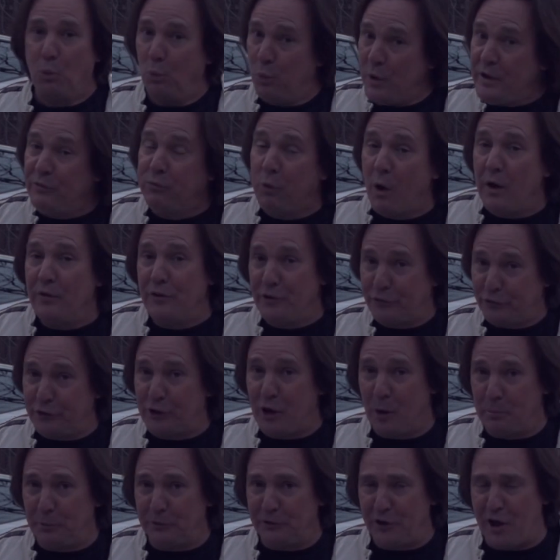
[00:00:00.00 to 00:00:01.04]
we've won this a
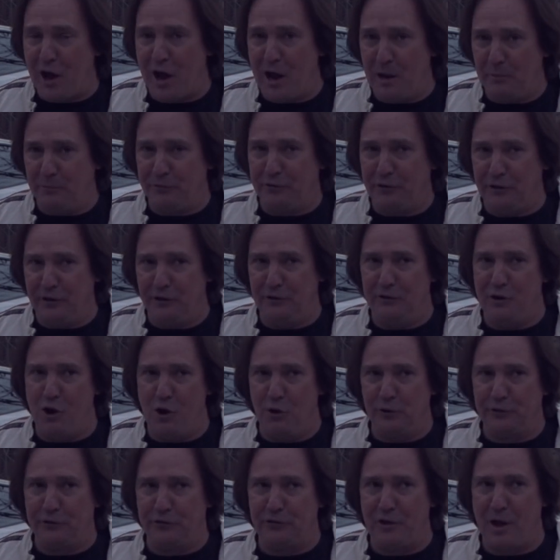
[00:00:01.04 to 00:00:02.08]
couple times. And
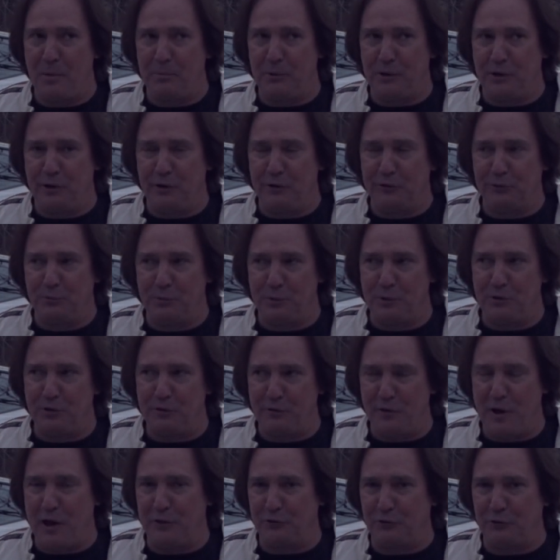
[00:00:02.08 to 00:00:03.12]
no, it's not because we're the
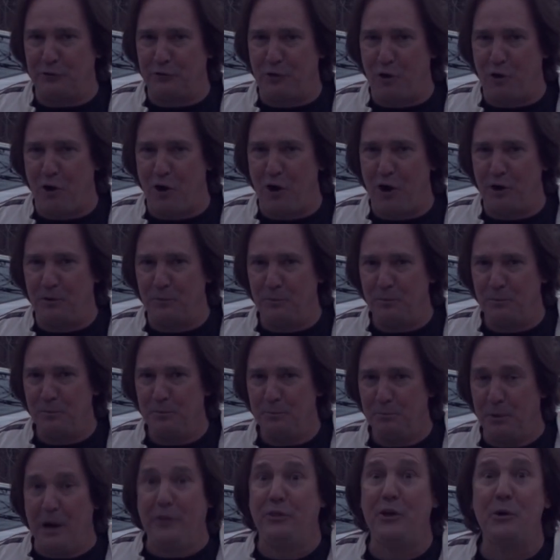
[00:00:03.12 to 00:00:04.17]
fastest car,
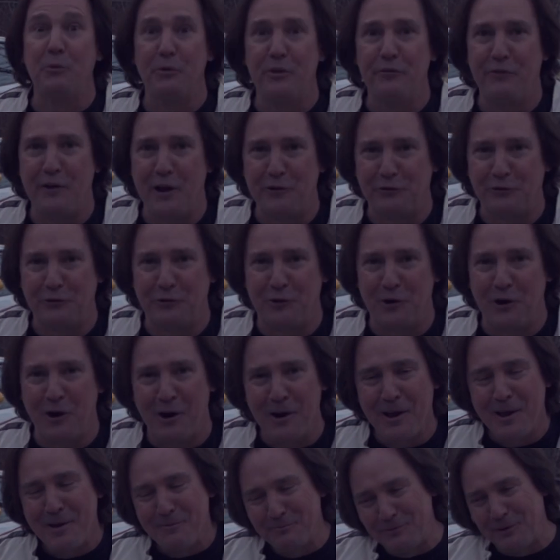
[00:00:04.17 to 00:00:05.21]
but I think we're the fastest car,
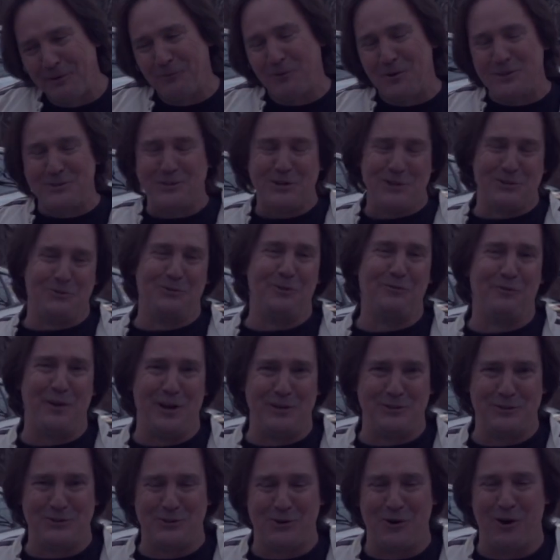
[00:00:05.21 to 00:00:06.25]
but it was because we're the
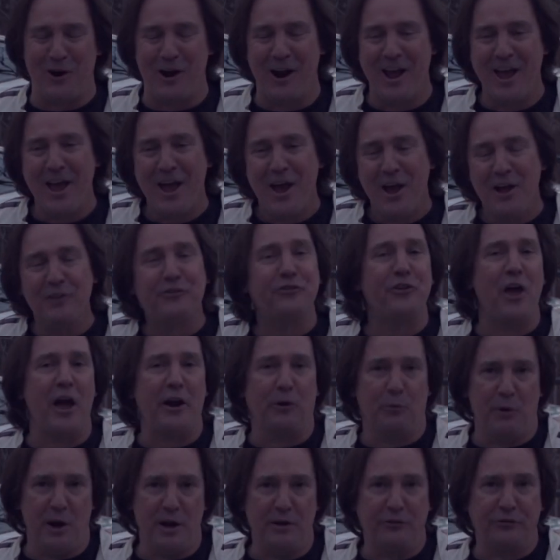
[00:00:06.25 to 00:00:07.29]
fastest car. It's not a
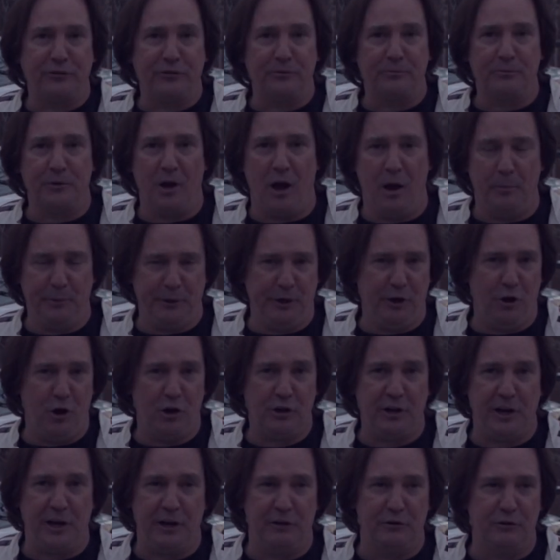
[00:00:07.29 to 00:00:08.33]
race, in all
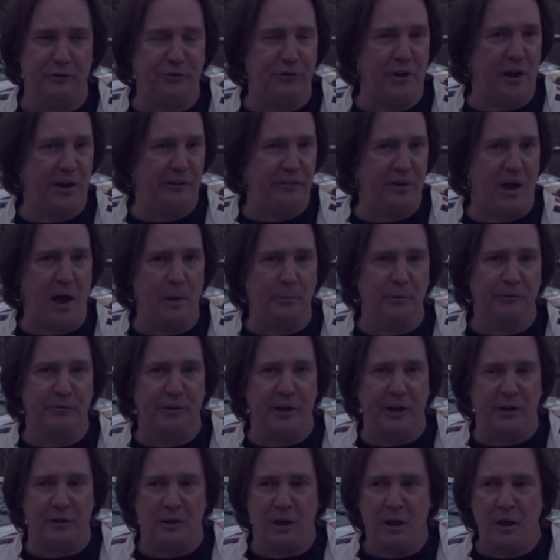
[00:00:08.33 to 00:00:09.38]
candor. It's not a timed
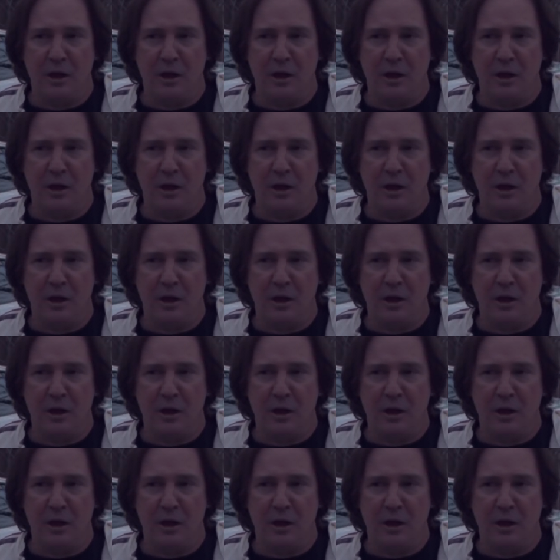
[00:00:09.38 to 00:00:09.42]
event.